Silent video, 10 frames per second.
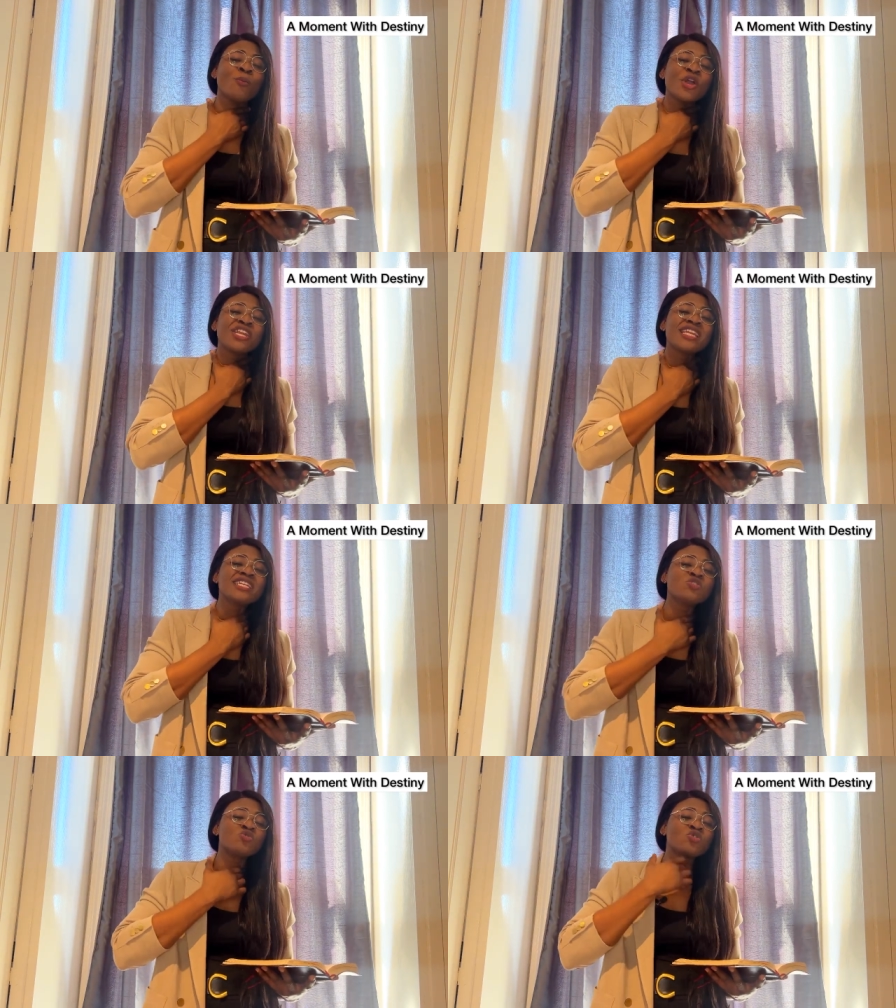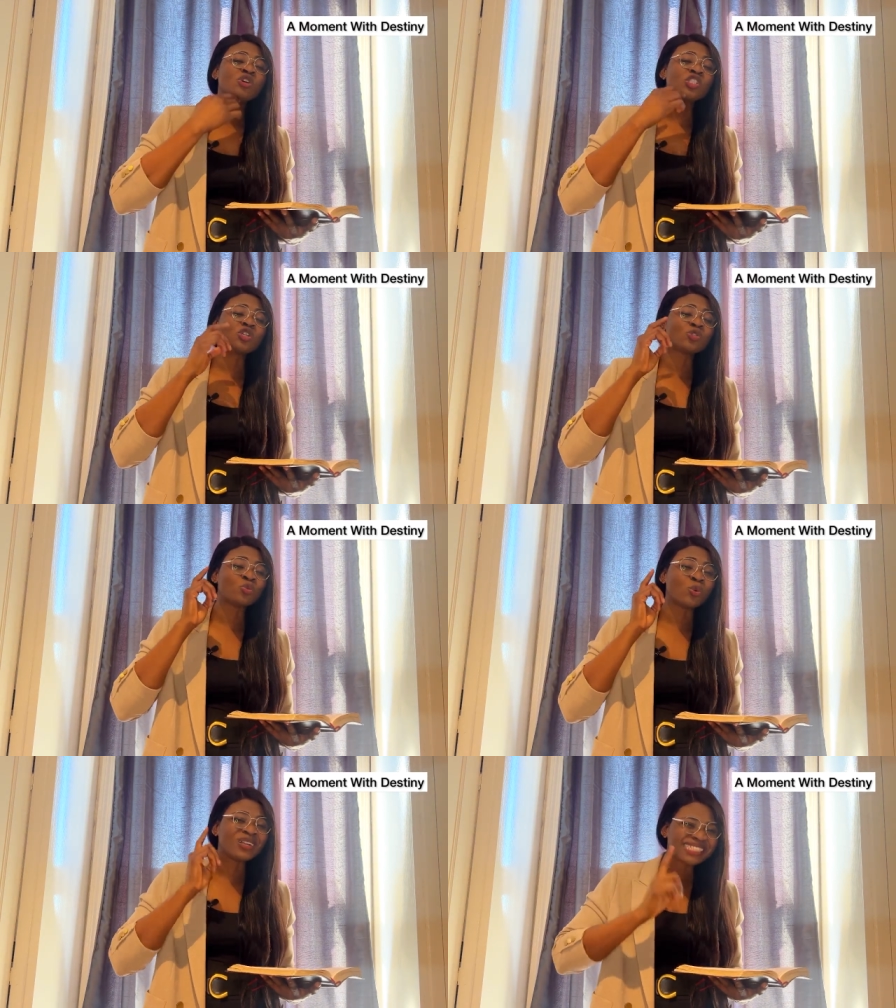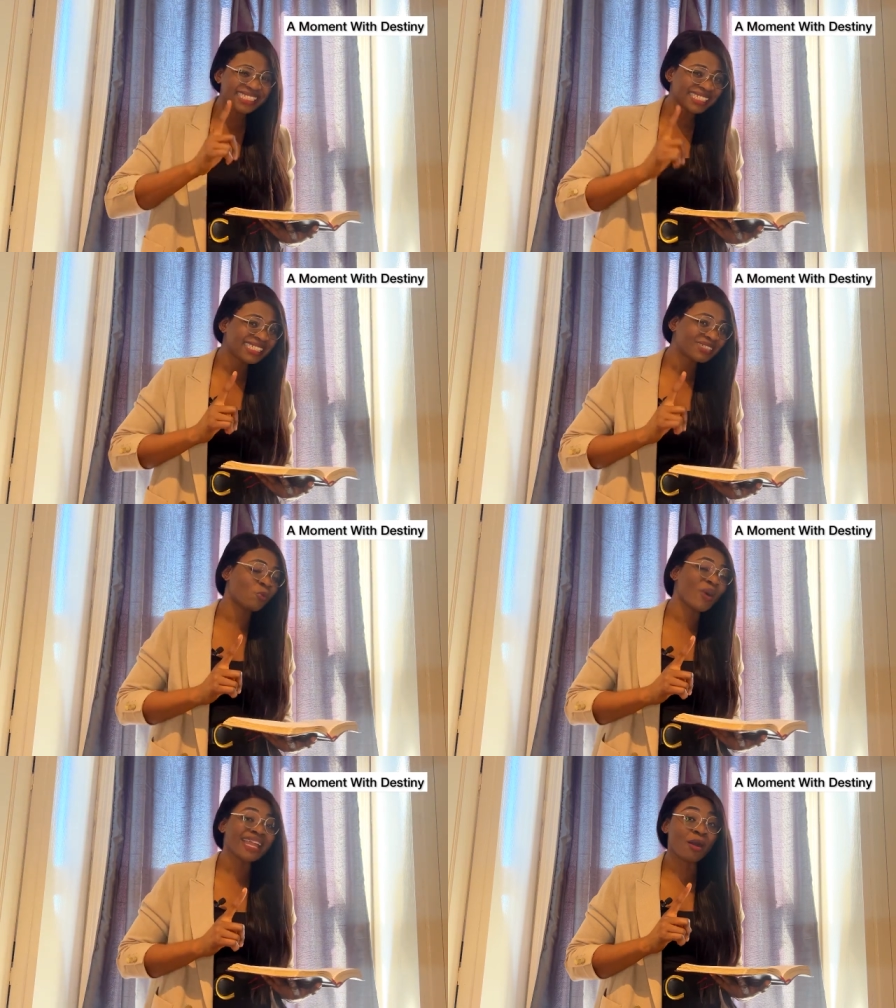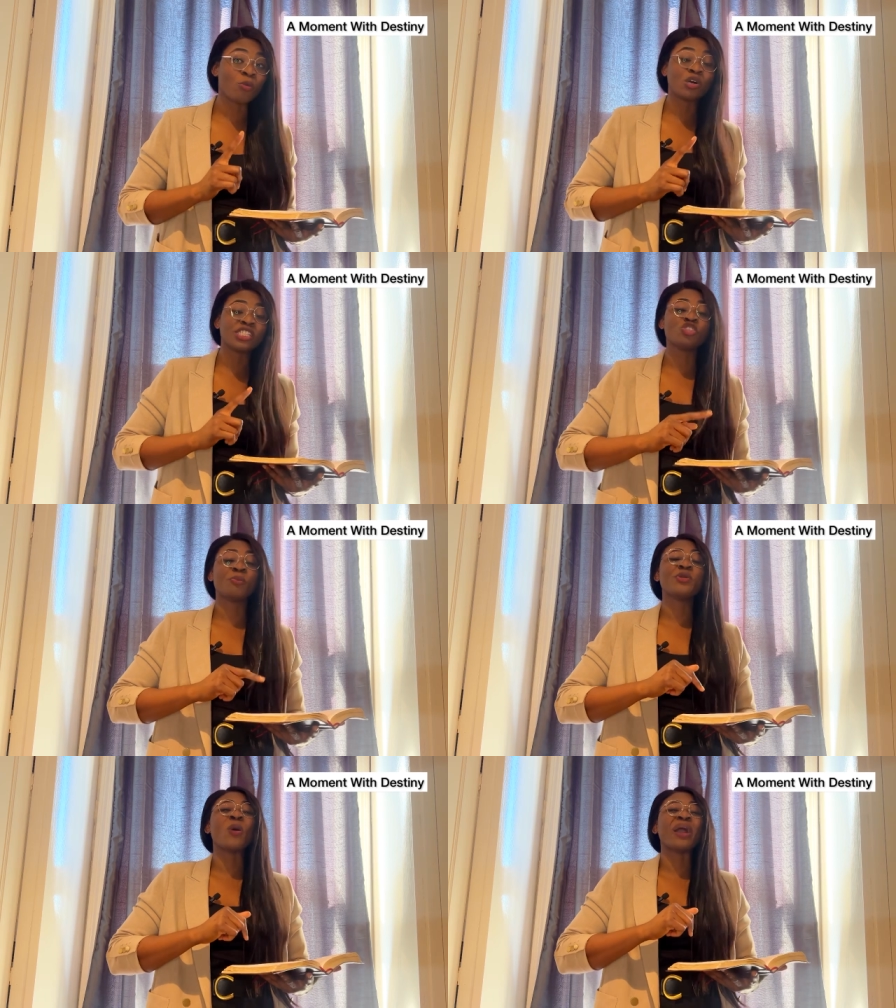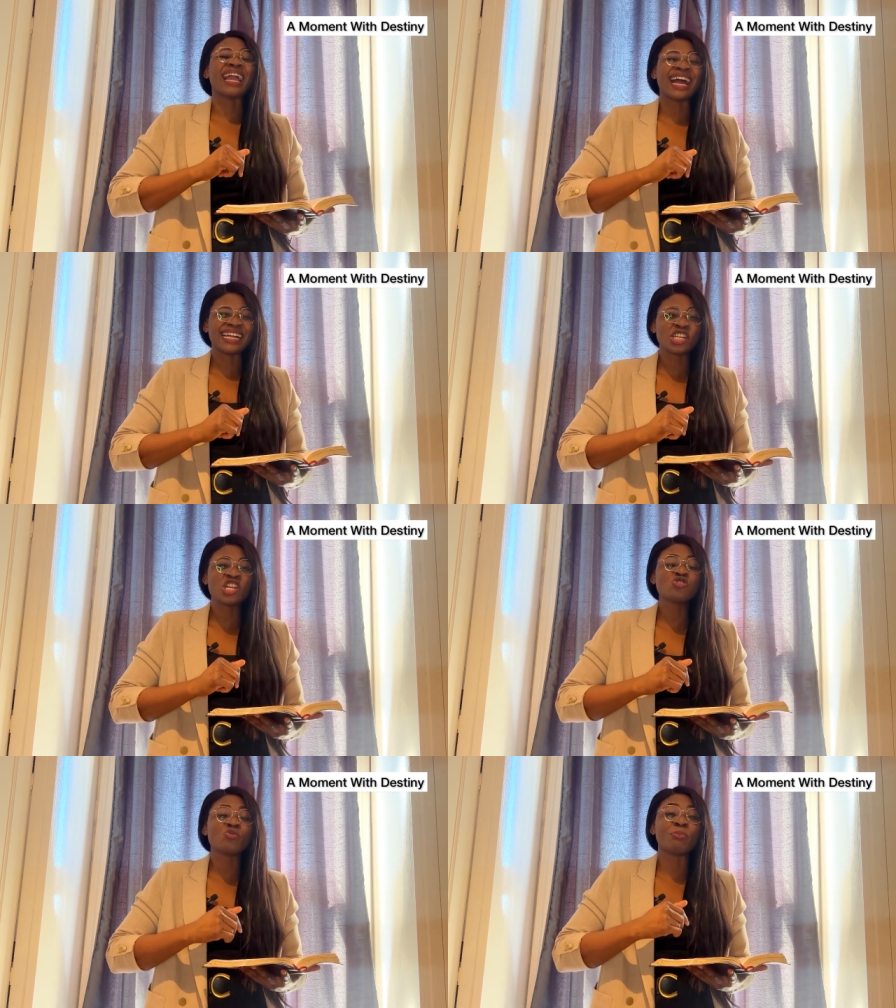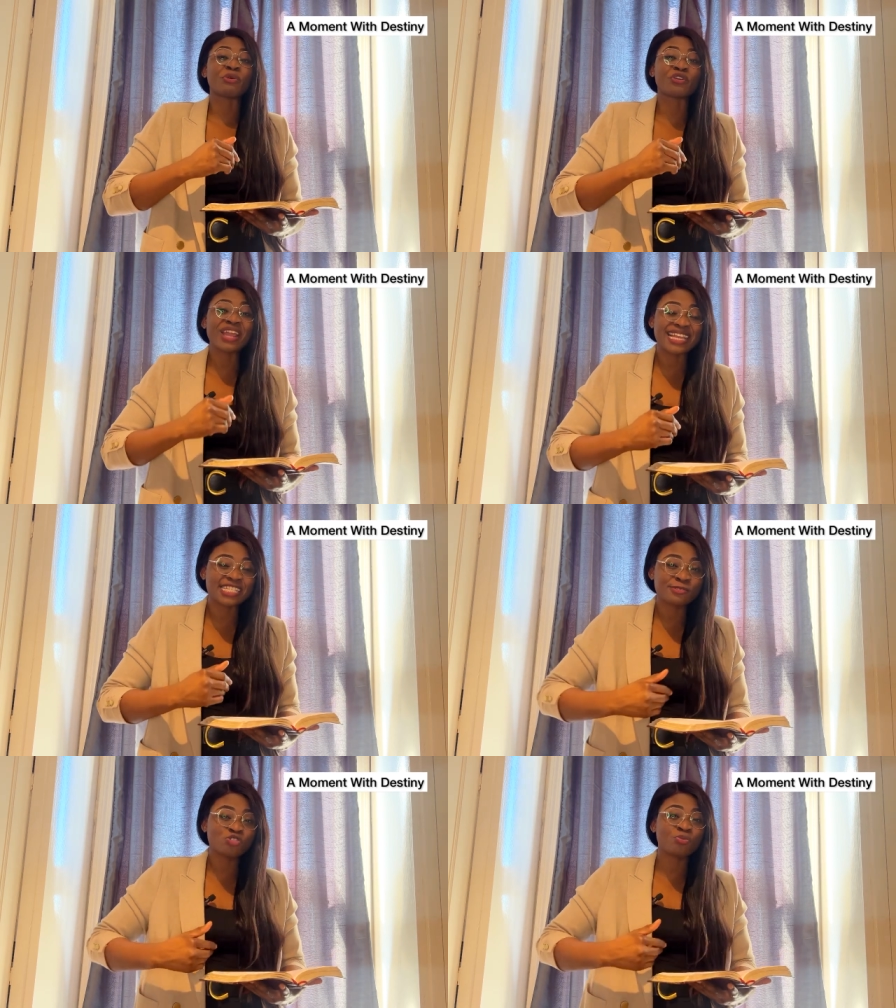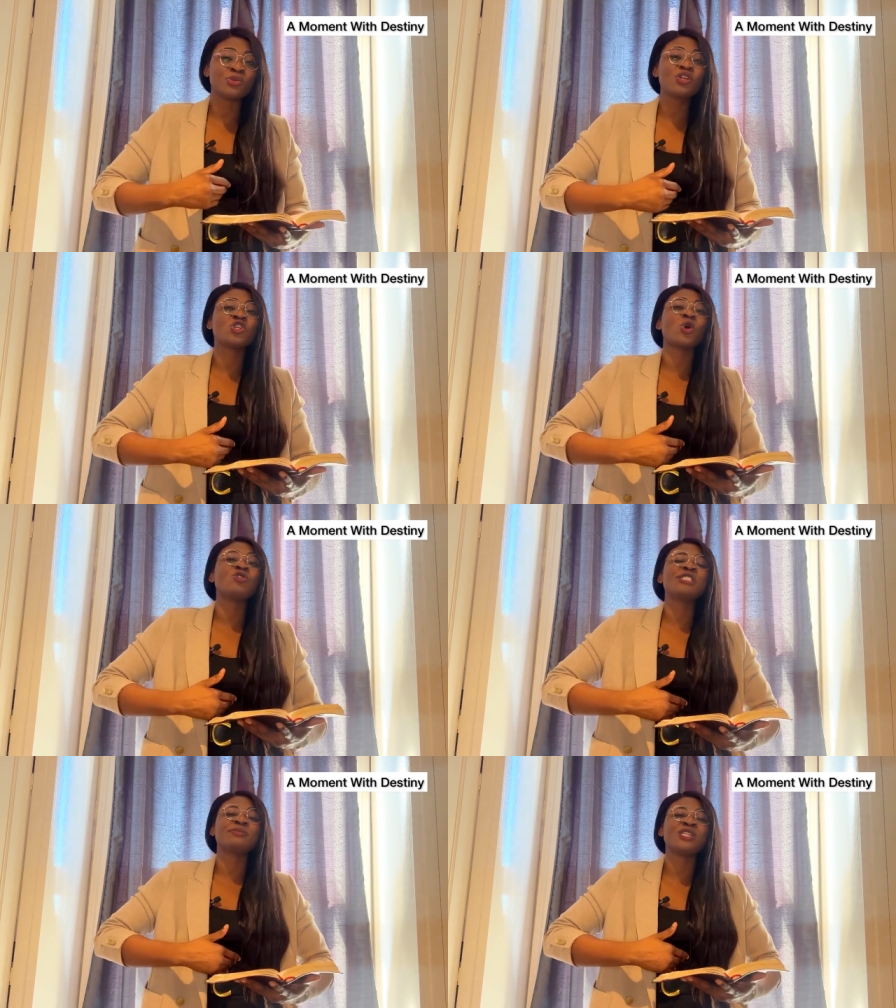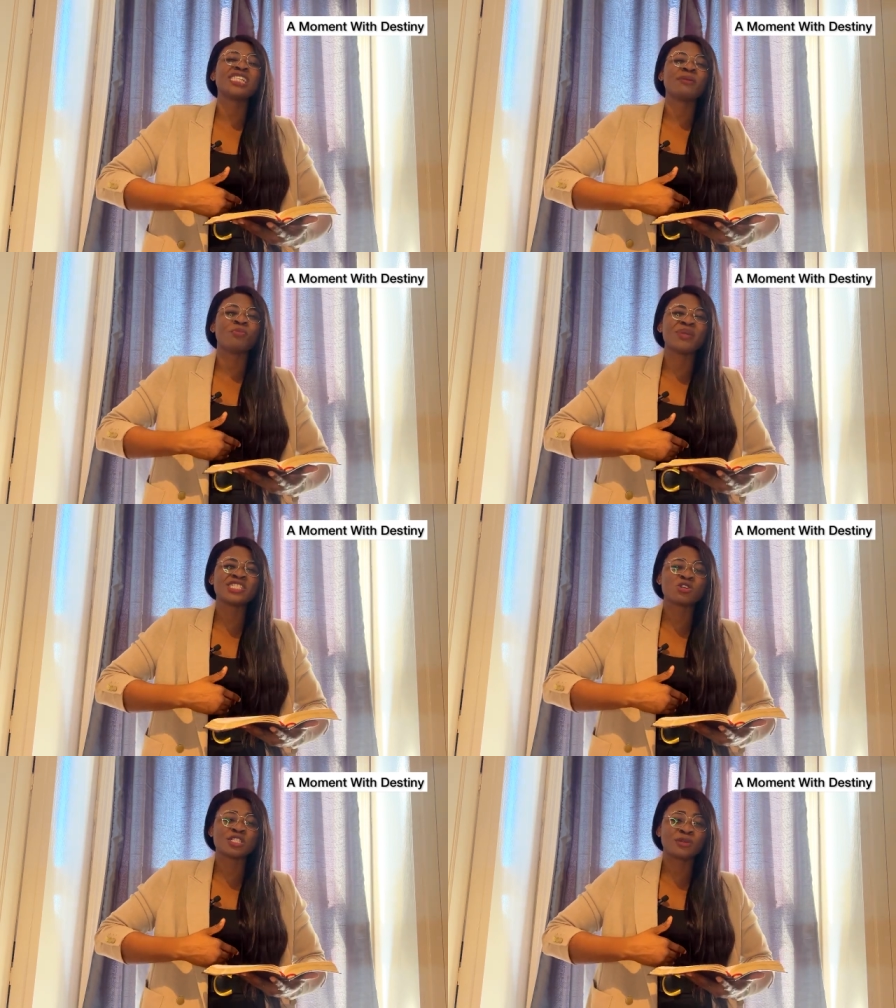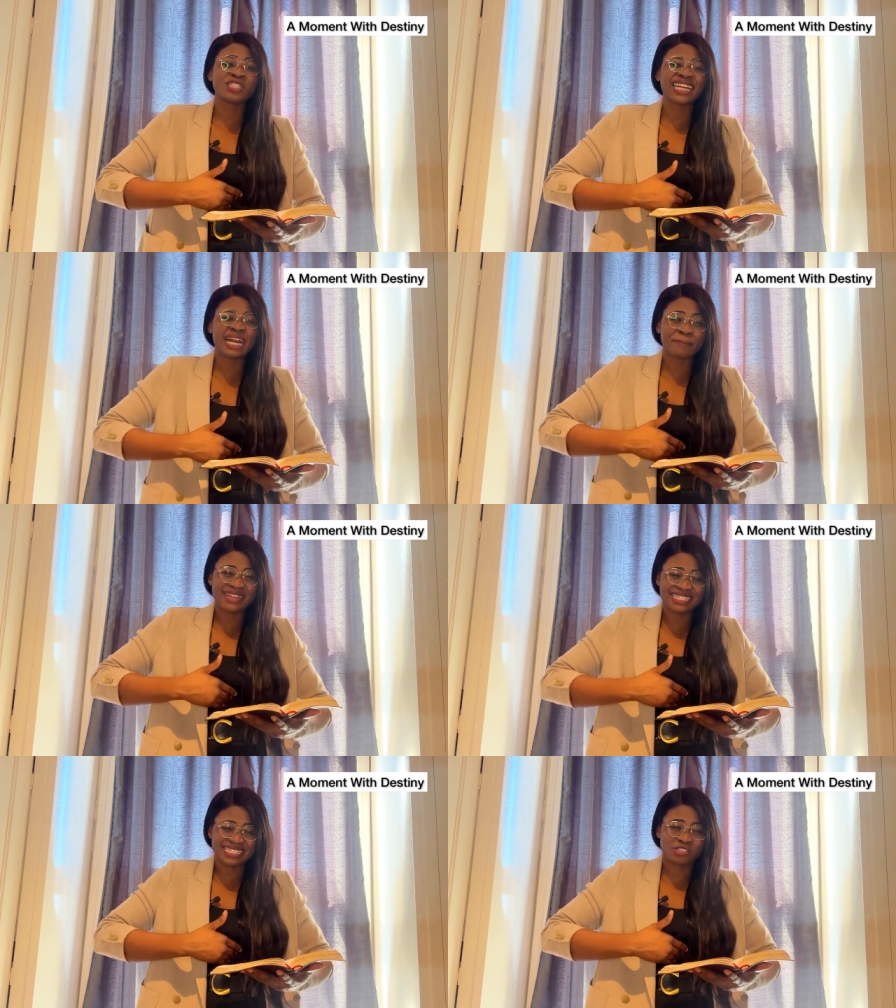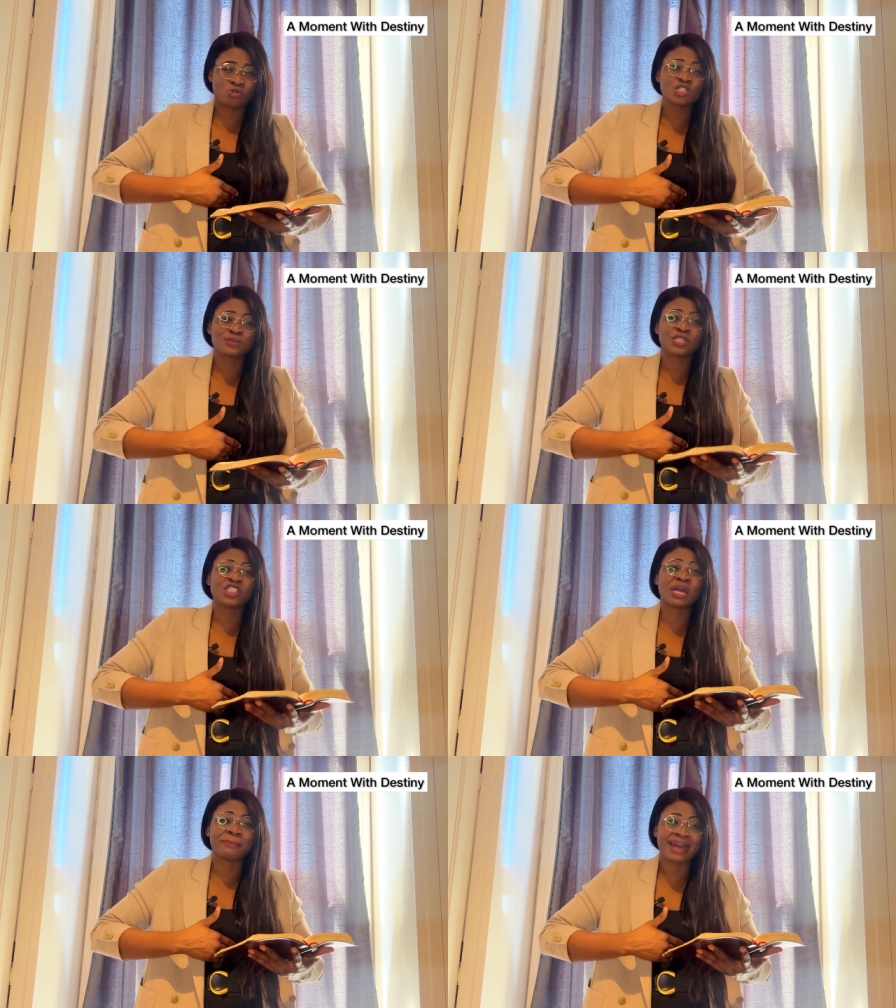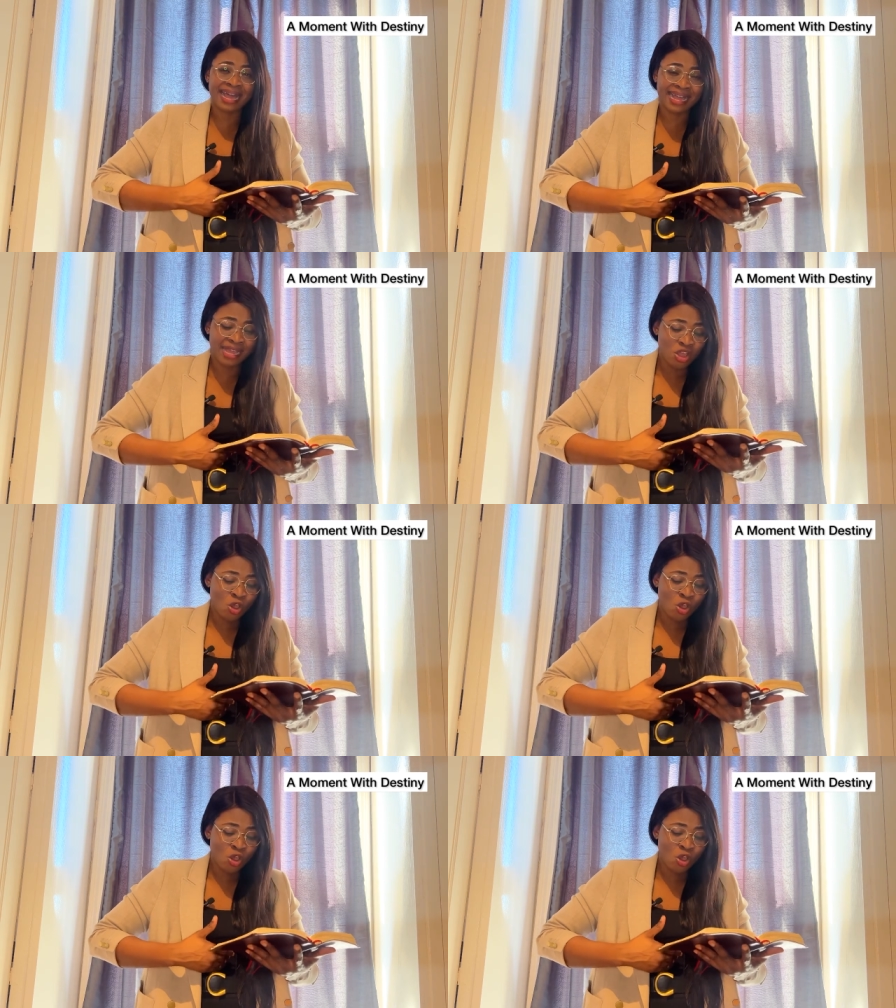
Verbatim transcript: But you need to not just watch while you're watching to be on guard. You need to pray to build your own spiritual momentum, spiritual capacity, your own spiritual power.